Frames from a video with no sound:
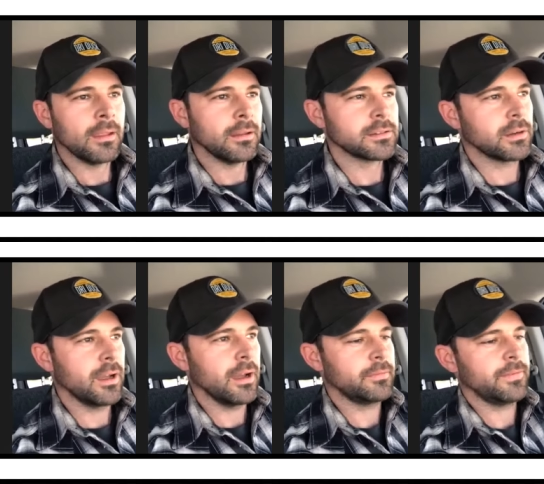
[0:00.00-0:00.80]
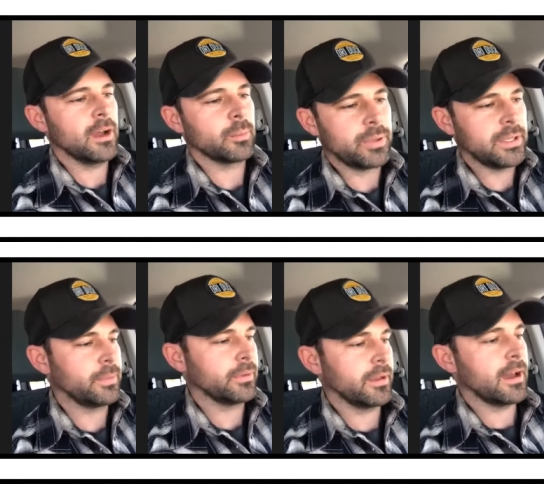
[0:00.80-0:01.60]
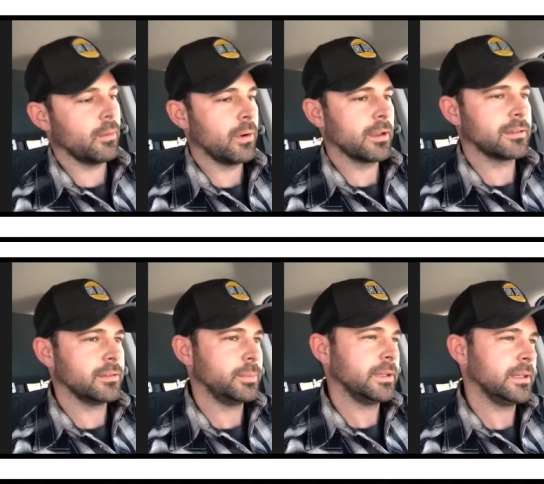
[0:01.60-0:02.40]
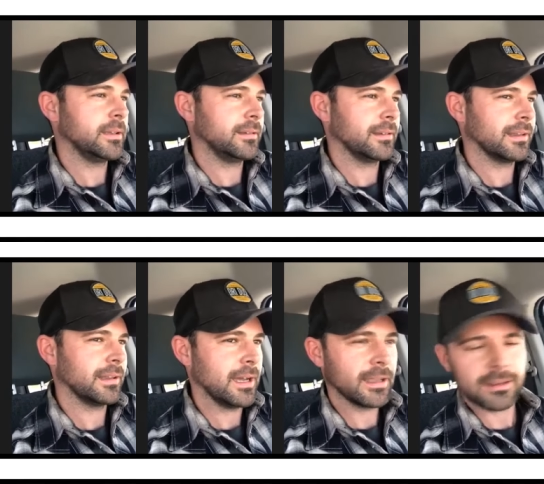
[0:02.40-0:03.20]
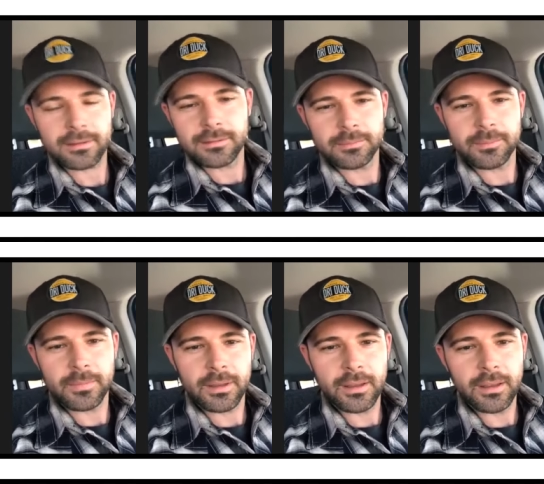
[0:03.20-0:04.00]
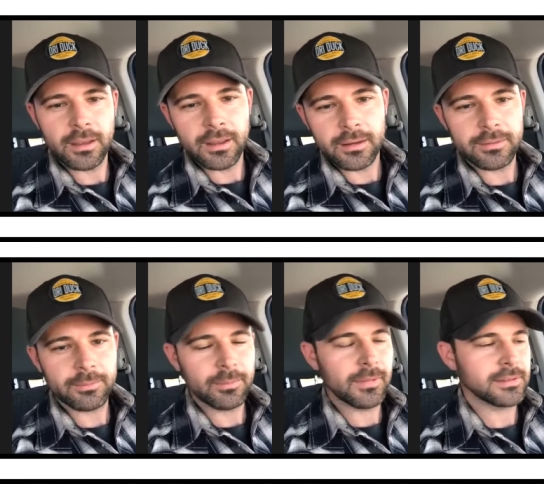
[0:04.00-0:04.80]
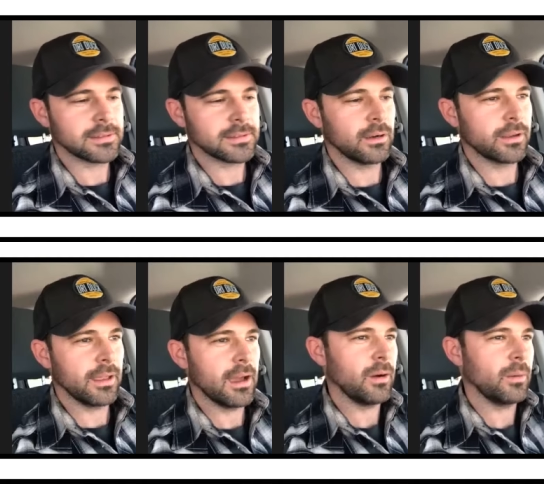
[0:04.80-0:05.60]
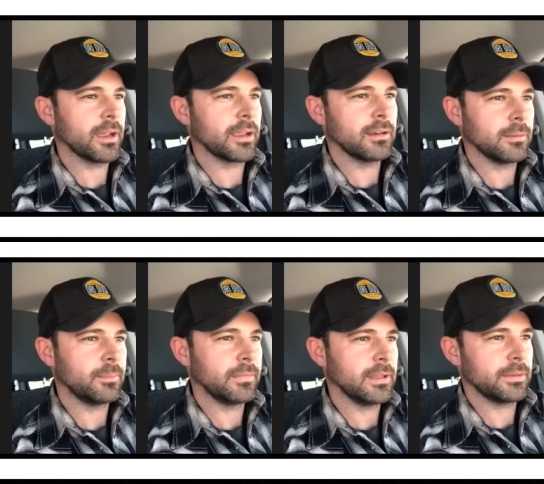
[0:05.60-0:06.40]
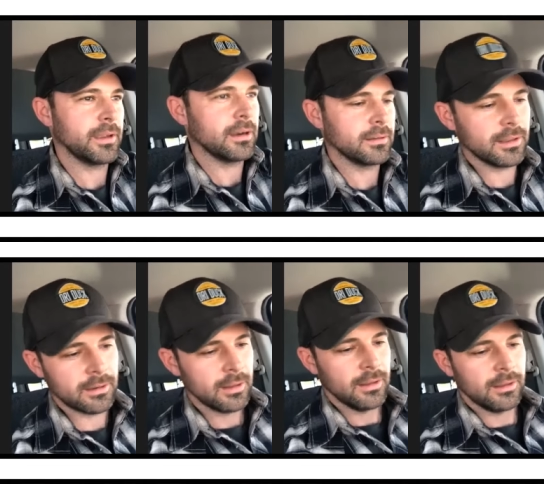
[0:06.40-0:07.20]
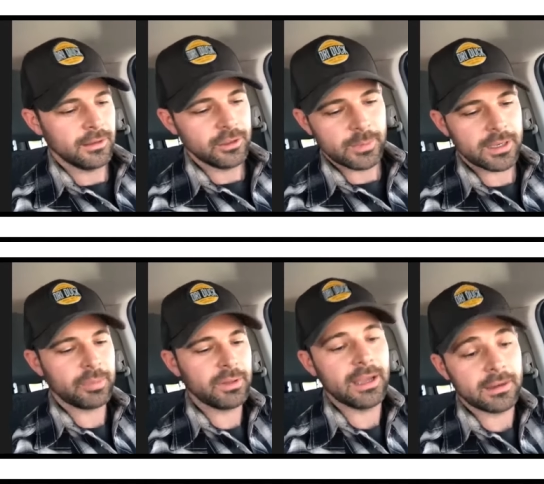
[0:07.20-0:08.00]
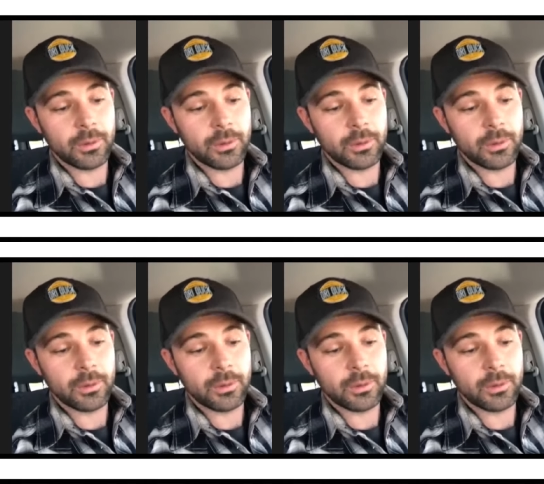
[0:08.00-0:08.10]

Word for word: And so I, I found people that I wanted to be like. And I said, okay, how am I going to get there? And then then you make a plan.